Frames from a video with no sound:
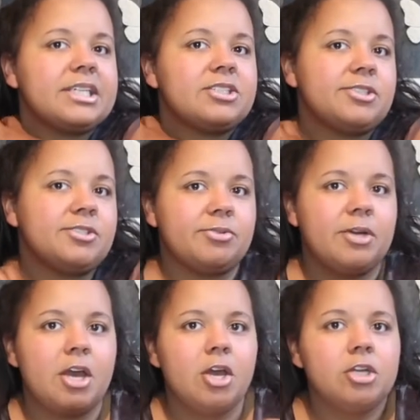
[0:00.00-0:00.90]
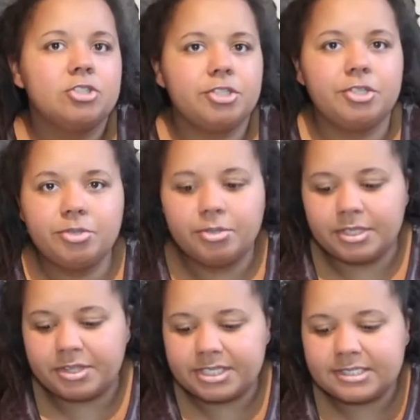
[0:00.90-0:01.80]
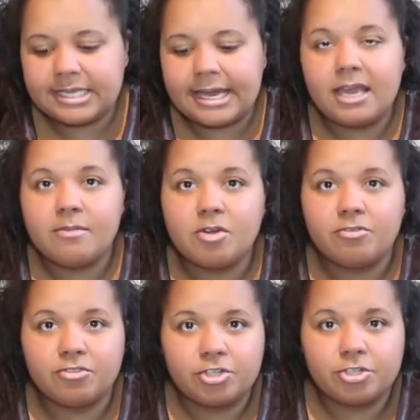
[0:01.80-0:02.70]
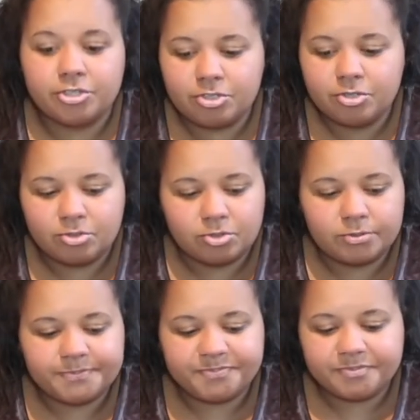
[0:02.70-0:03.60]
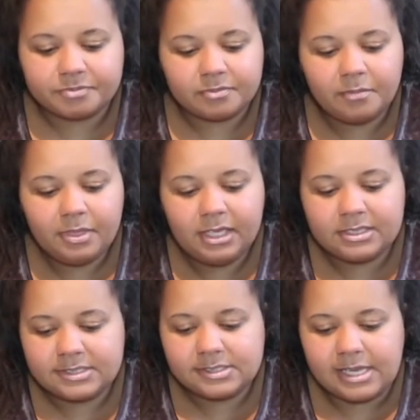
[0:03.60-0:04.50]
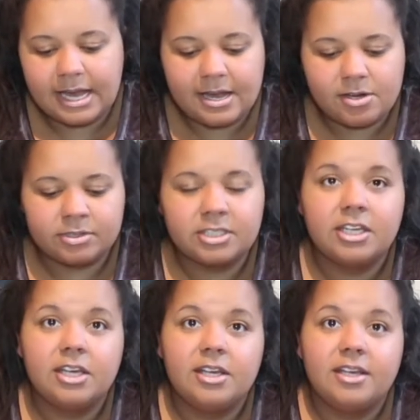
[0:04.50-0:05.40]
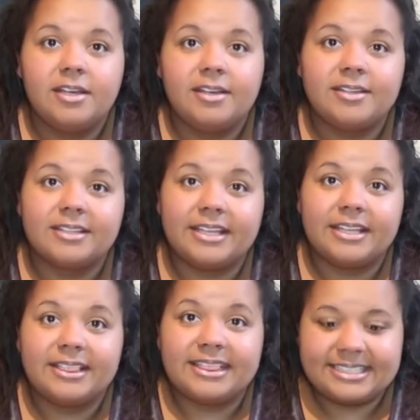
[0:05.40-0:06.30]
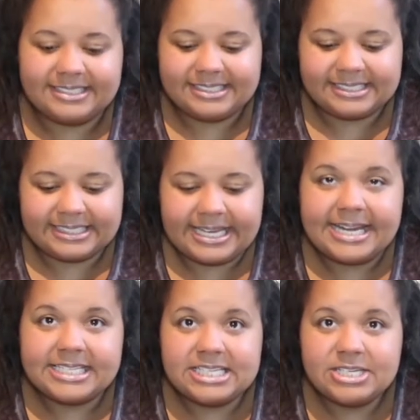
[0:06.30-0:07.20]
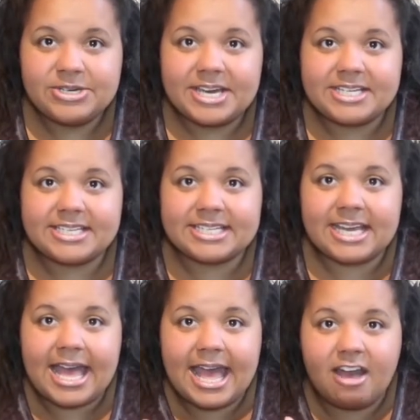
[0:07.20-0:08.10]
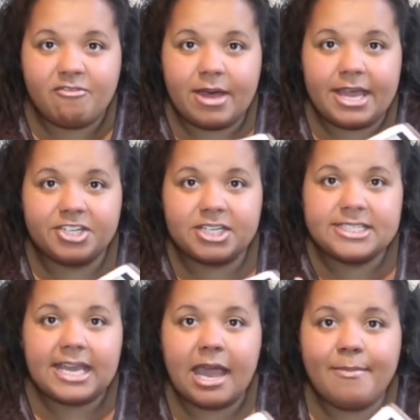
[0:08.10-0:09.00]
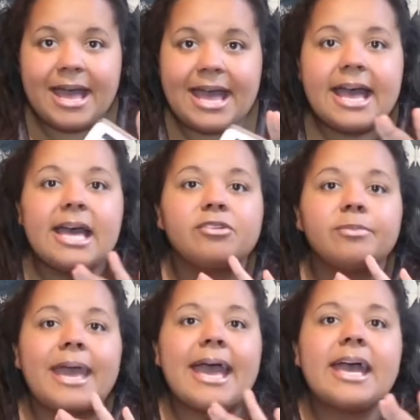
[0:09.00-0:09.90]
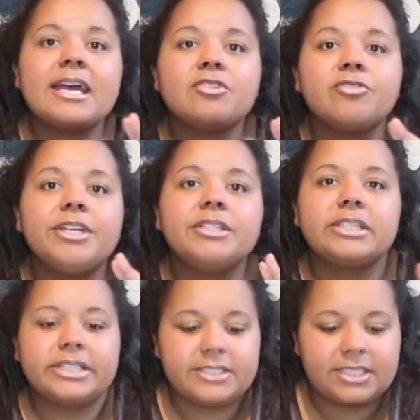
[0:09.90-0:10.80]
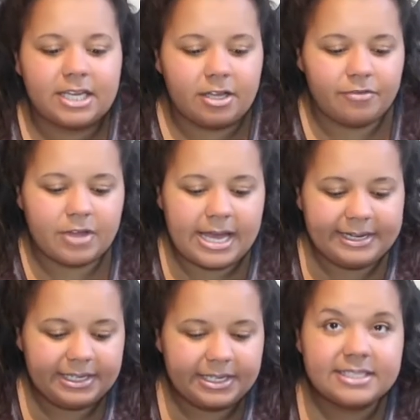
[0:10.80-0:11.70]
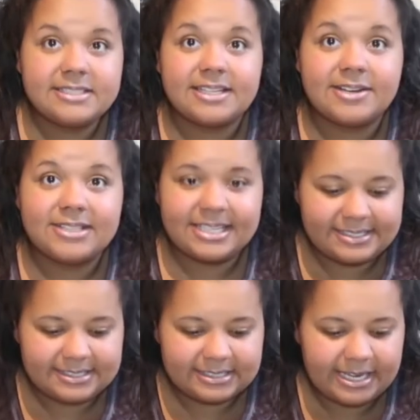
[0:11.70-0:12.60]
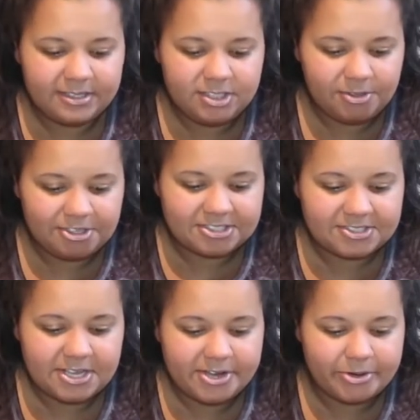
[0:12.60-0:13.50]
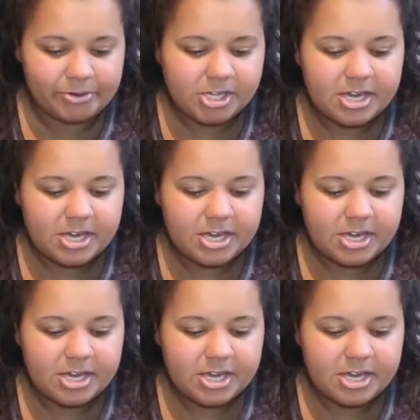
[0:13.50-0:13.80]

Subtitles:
to do the same for Yule. So let's get into it. I have my trusty iPad with my handwritten list of ideas, so let's get into it. So